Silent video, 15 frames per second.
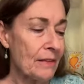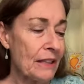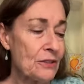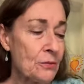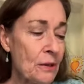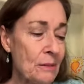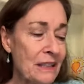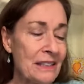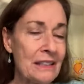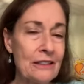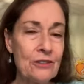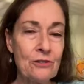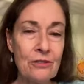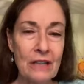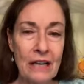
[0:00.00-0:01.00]
That's why my
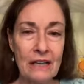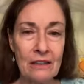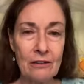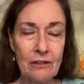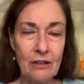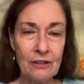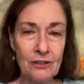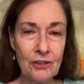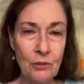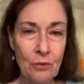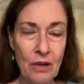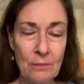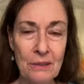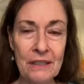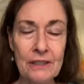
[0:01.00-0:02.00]
sister and I get along so
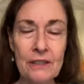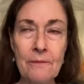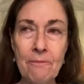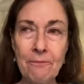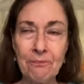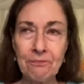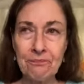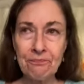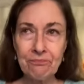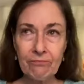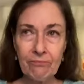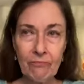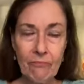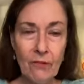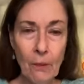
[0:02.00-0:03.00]
well, because
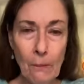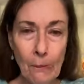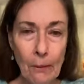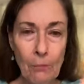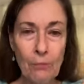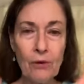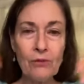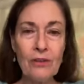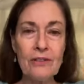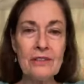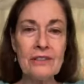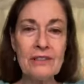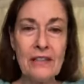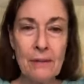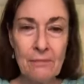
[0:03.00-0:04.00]
we're both on the
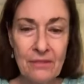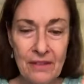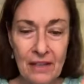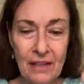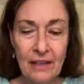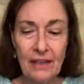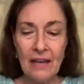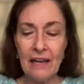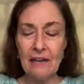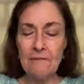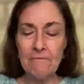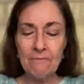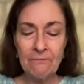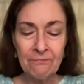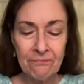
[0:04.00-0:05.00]
same thing.
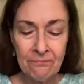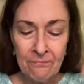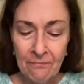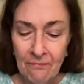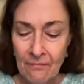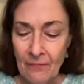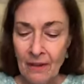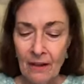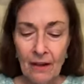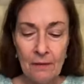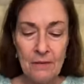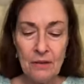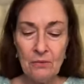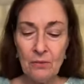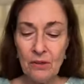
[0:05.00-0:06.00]
And I
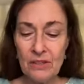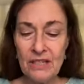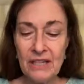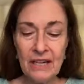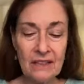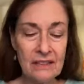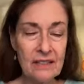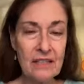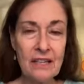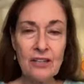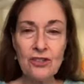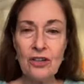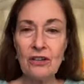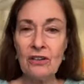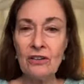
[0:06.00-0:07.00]
mean, we're texting
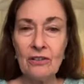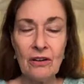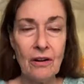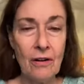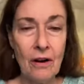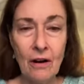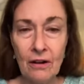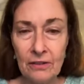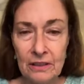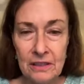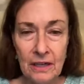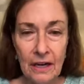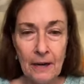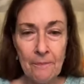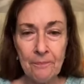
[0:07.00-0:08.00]
each other all the
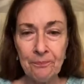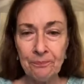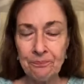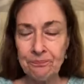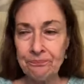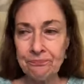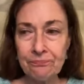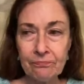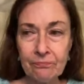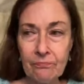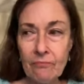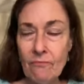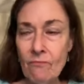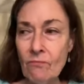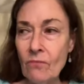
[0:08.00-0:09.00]
time.
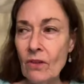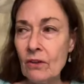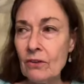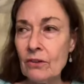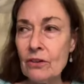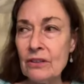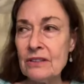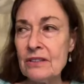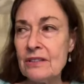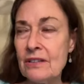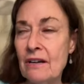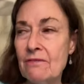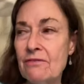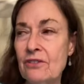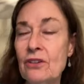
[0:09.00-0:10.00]
Good
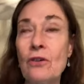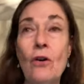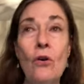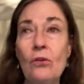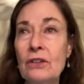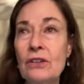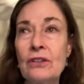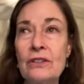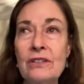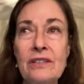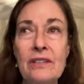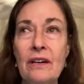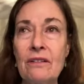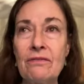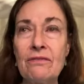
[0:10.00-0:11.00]
stuff, you know, only good
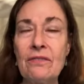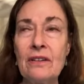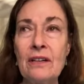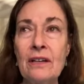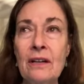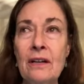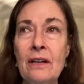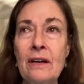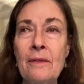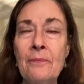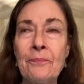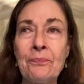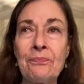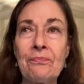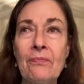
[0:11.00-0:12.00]
stuff.
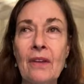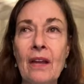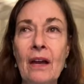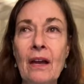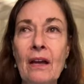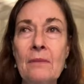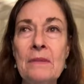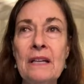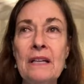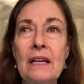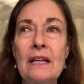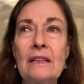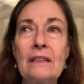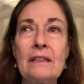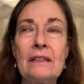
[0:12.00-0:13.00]
I mean,
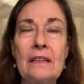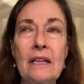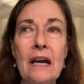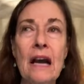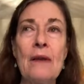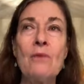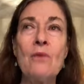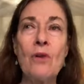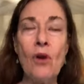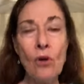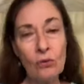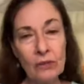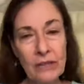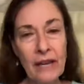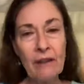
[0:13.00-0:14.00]
it, I will
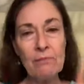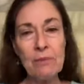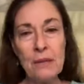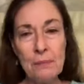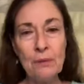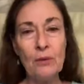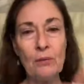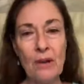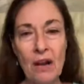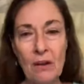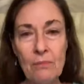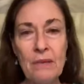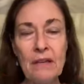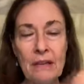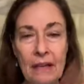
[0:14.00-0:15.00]
only have people
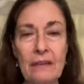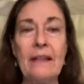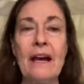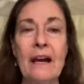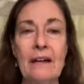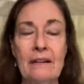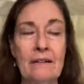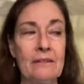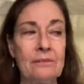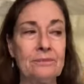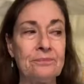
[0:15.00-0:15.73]
around me like that.